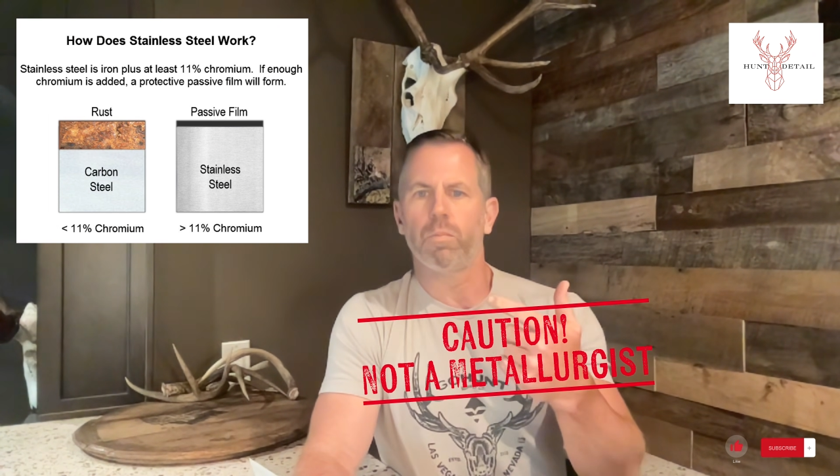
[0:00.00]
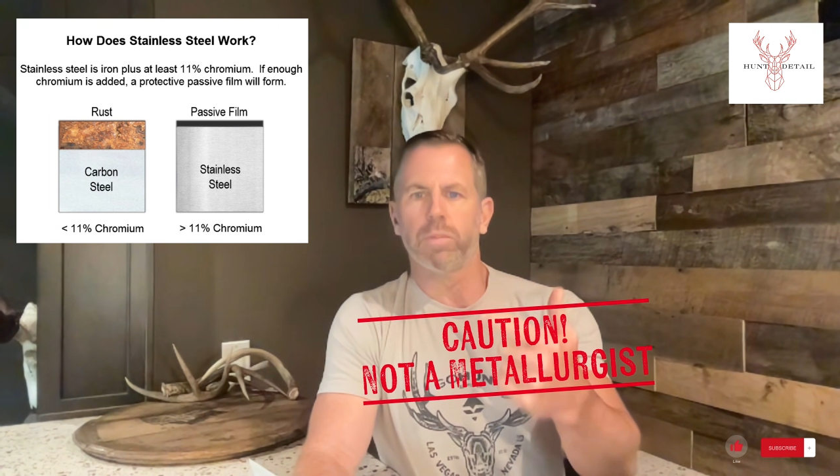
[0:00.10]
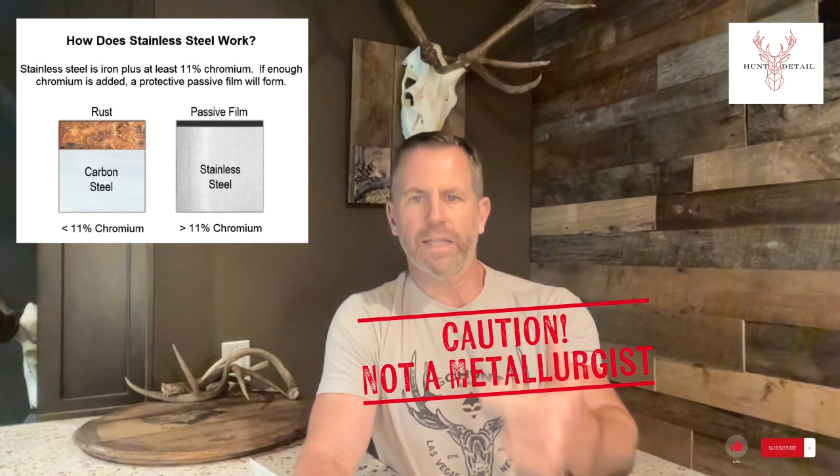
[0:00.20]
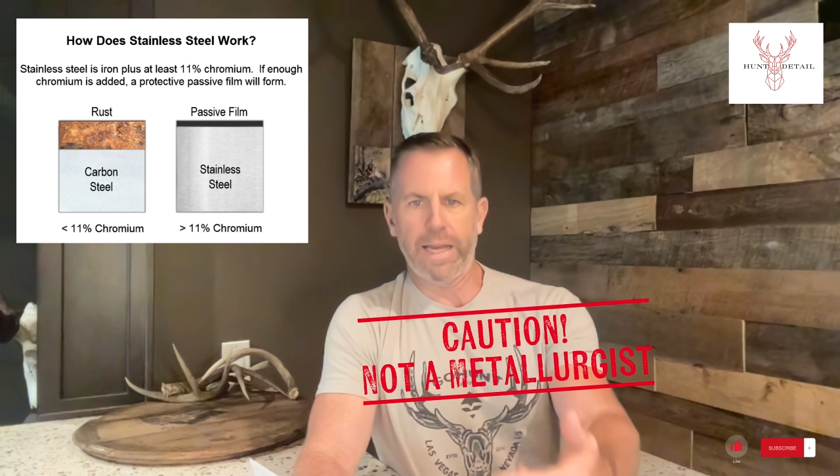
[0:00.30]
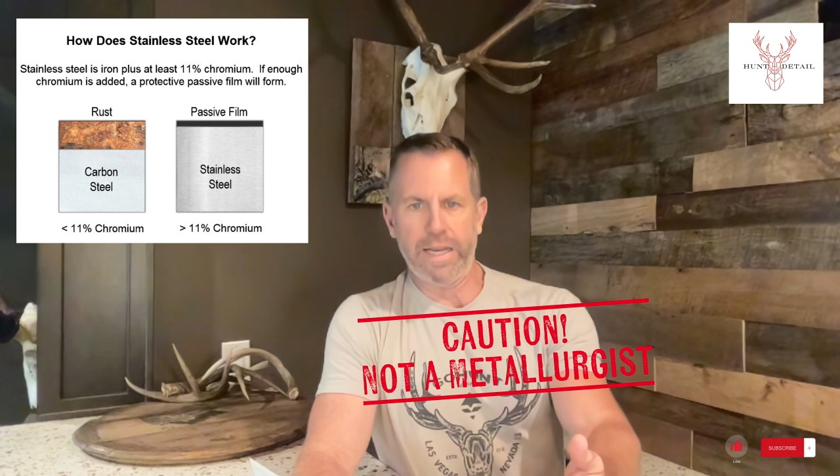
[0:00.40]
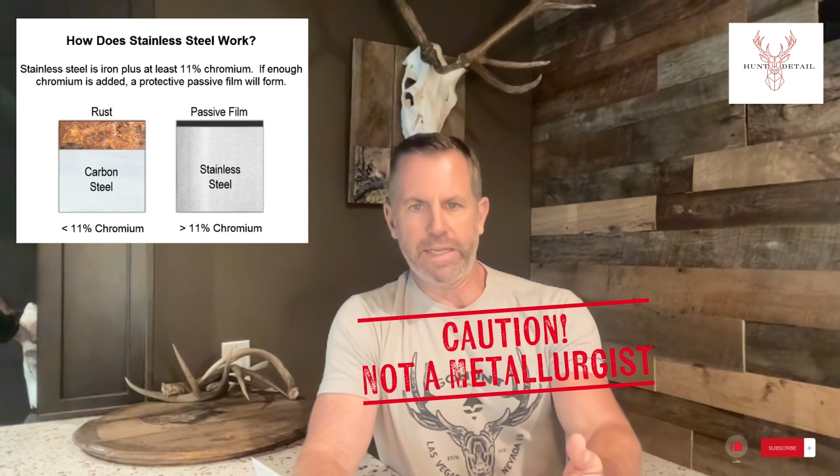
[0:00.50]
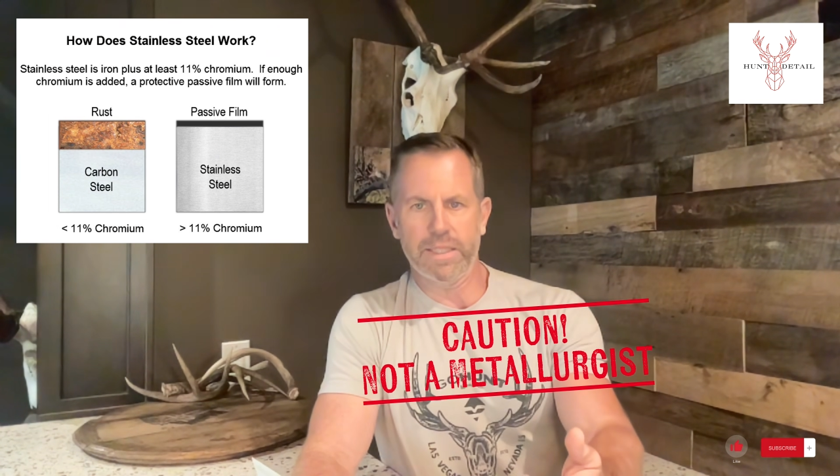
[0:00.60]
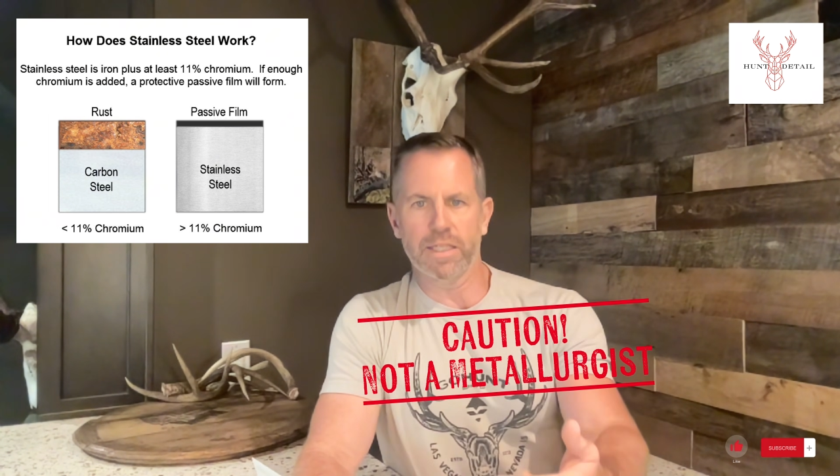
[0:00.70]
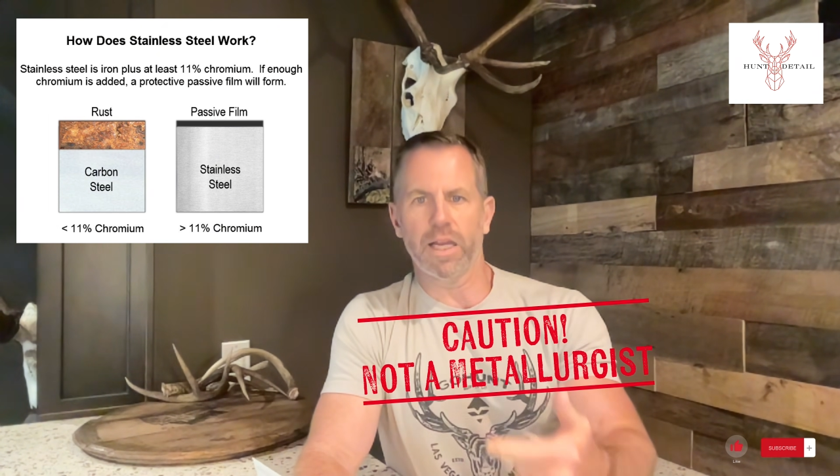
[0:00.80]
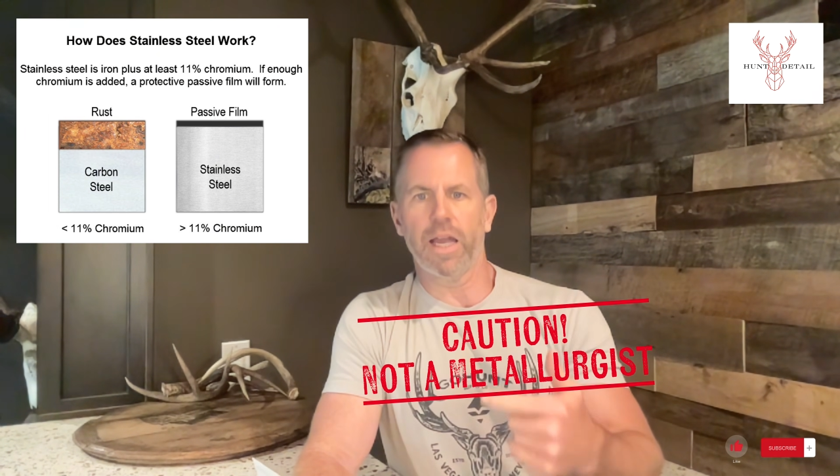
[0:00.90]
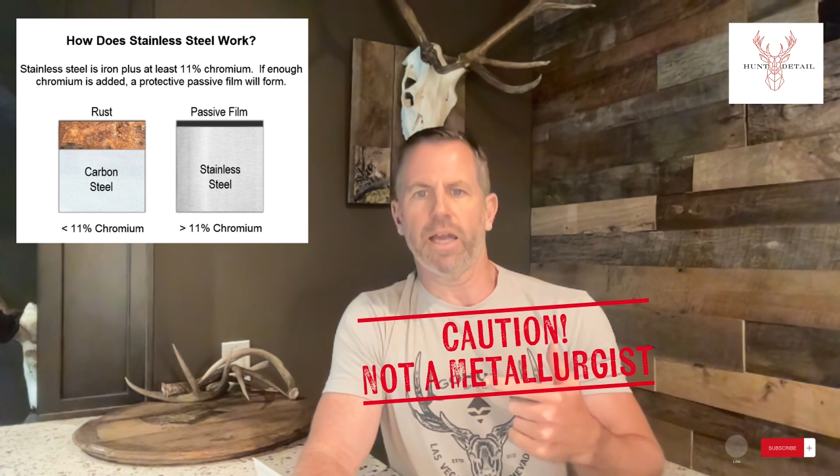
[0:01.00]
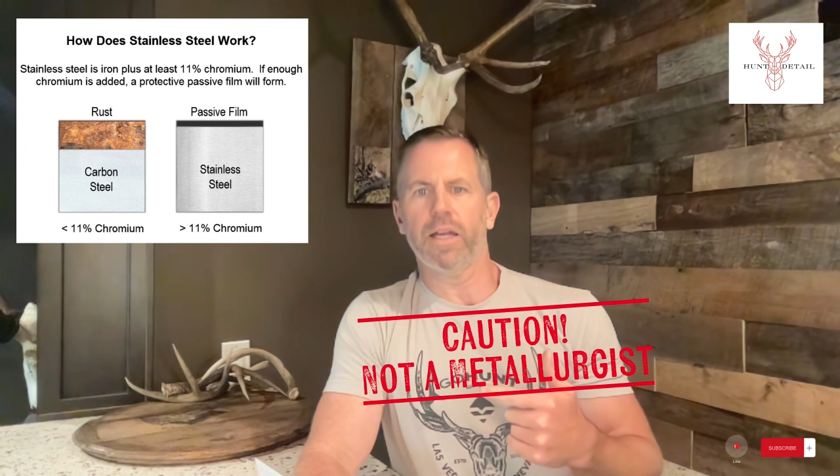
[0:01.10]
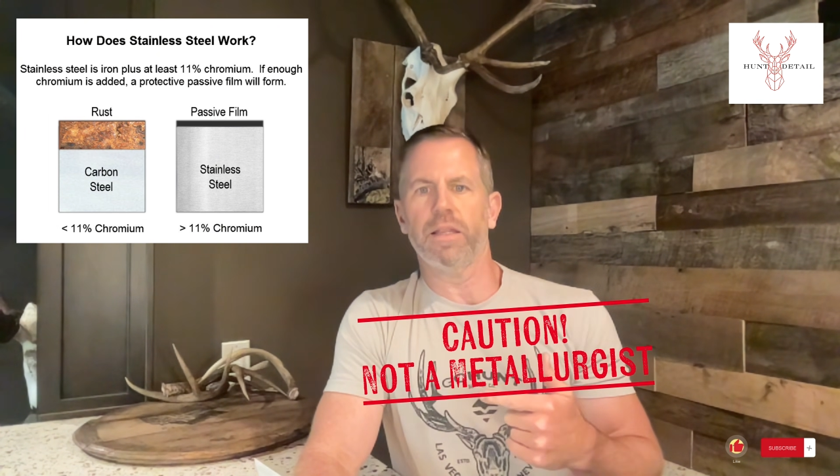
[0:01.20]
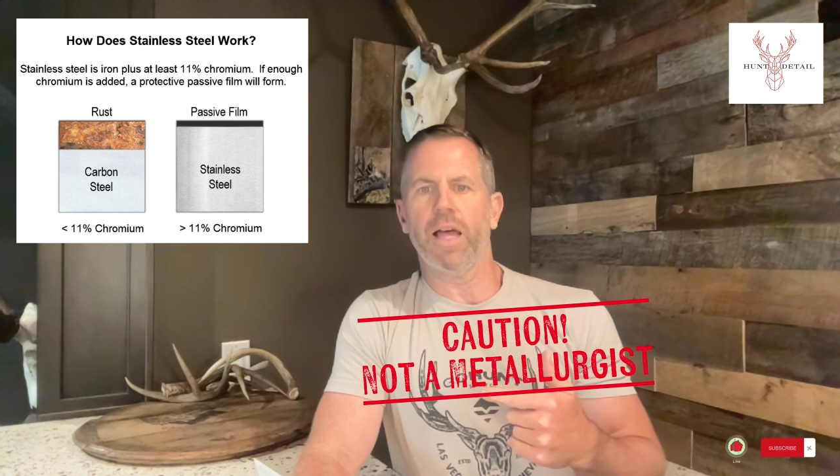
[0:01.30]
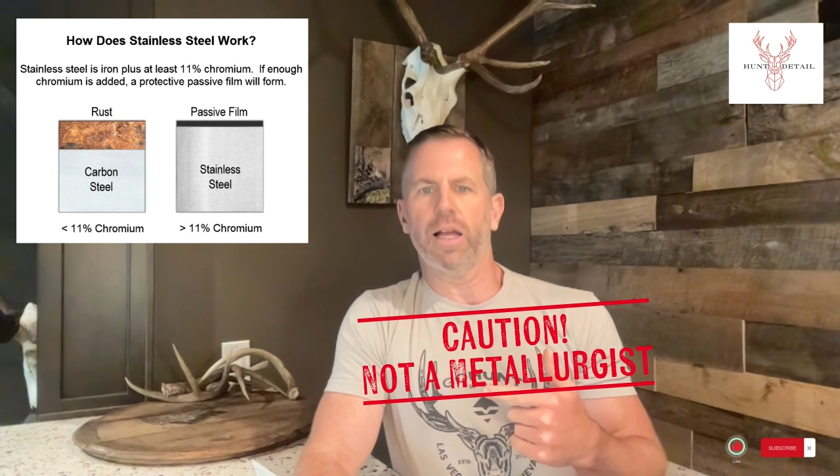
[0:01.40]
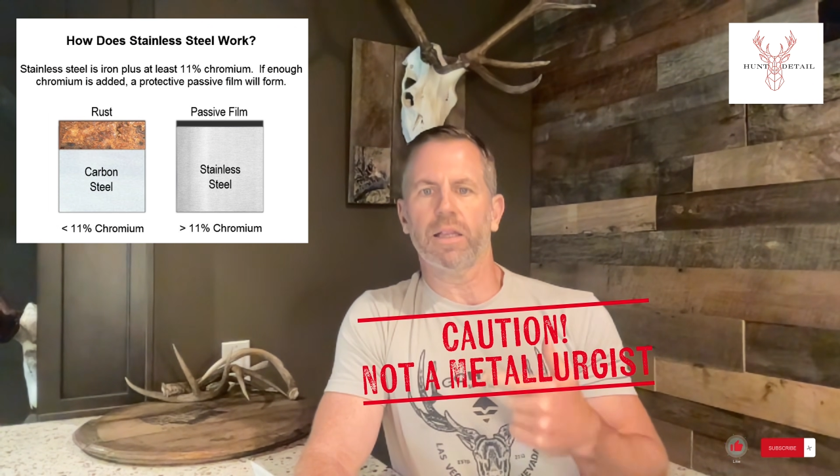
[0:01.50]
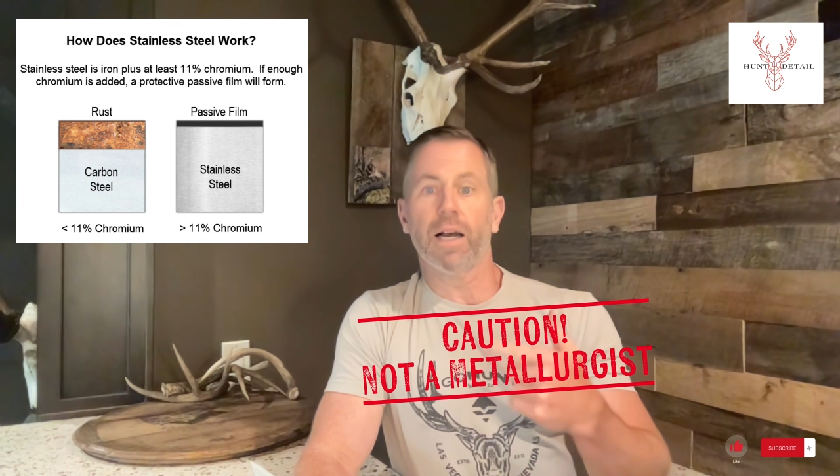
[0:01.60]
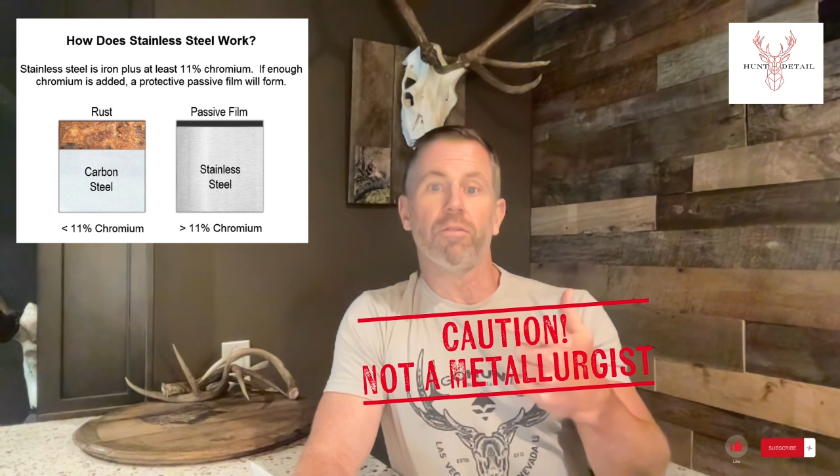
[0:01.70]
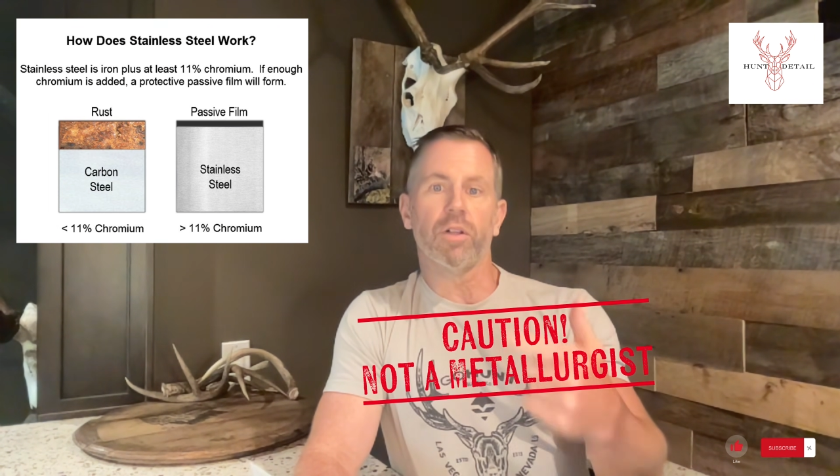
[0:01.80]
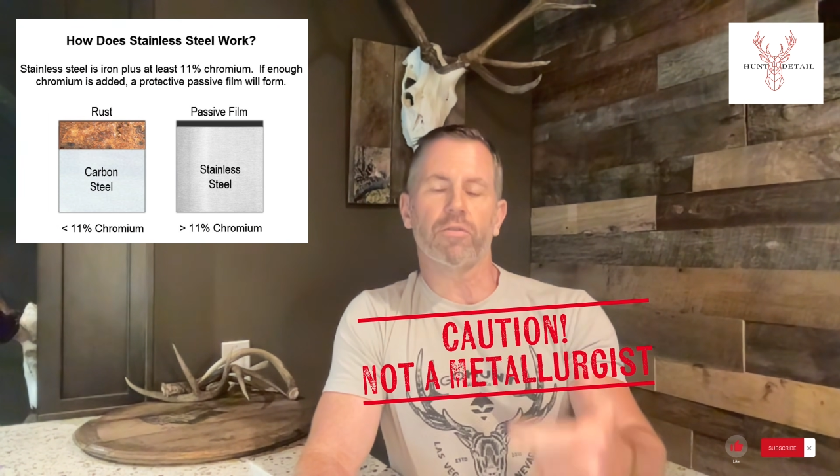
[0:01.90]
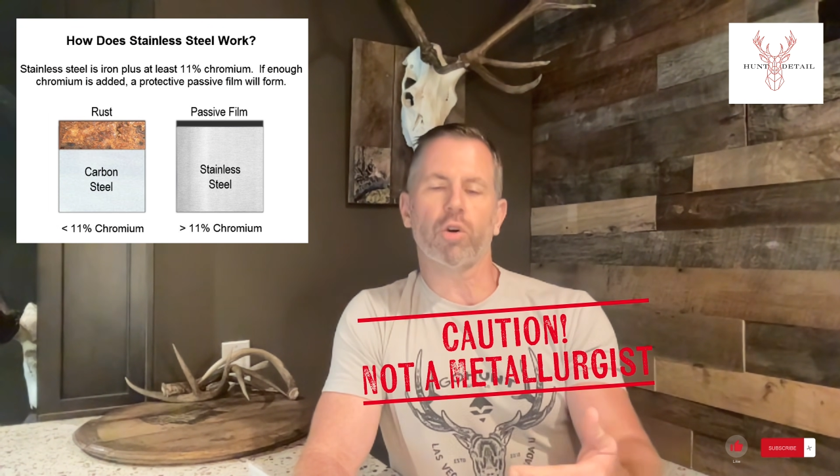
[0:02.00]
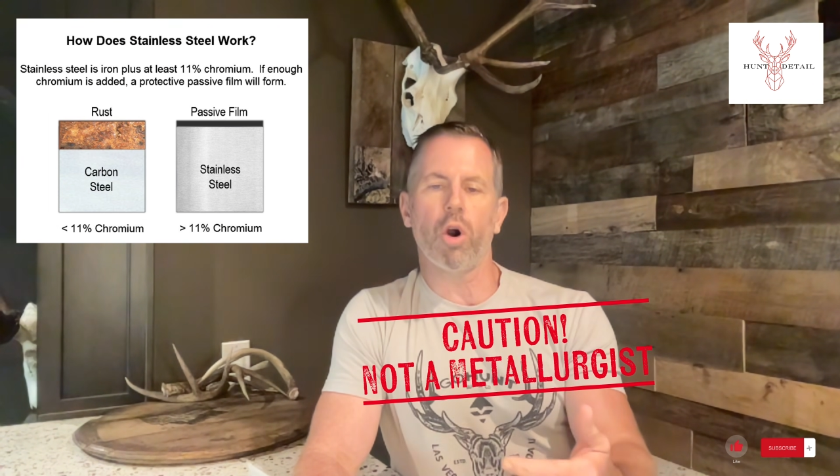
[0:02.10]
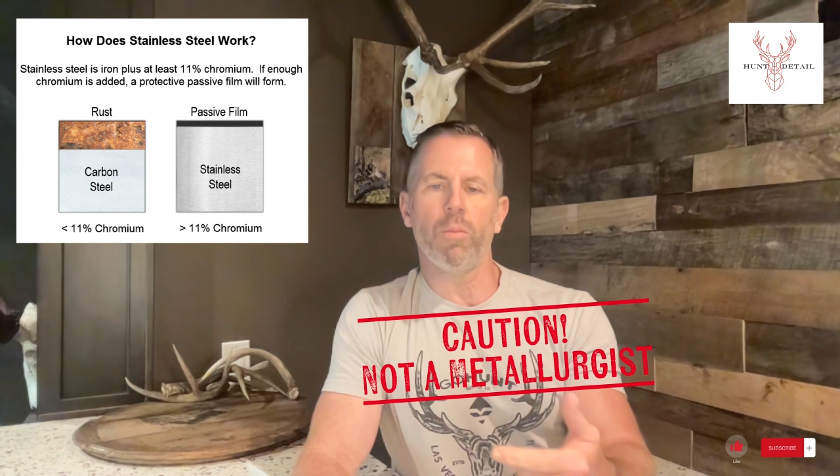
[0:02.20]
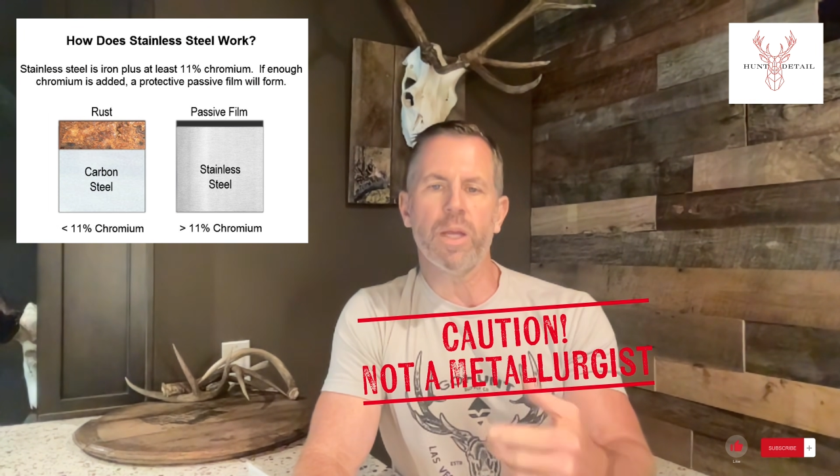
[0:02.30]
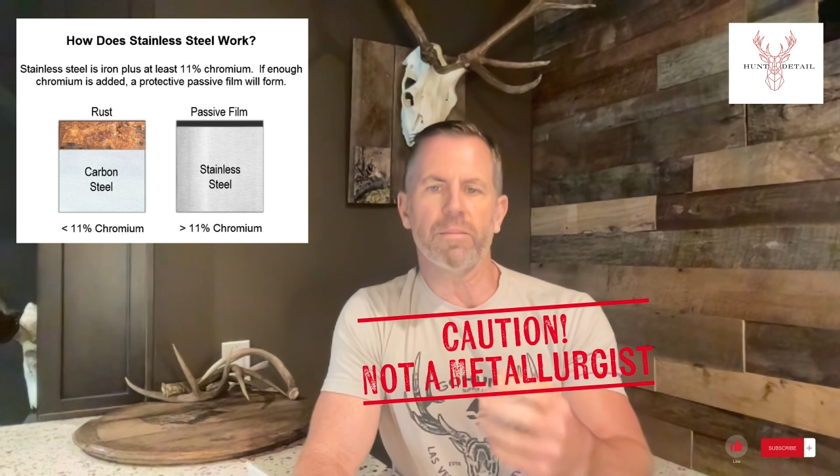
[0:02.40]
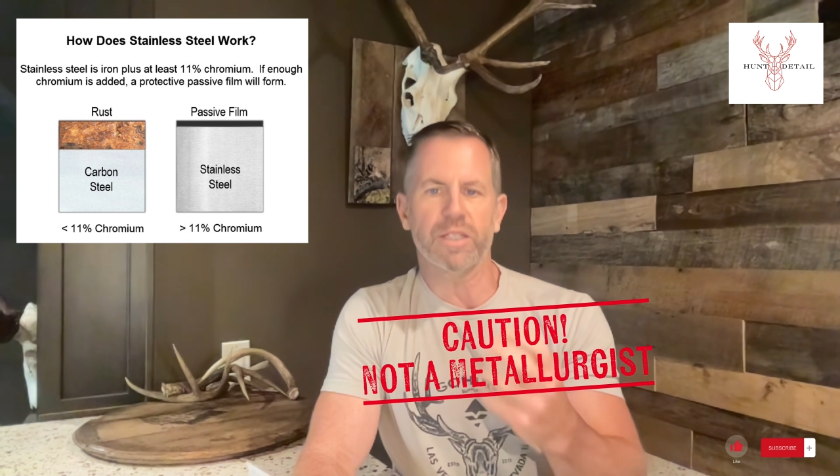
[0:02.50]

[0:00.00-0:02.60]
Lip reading: blades and that level of chromium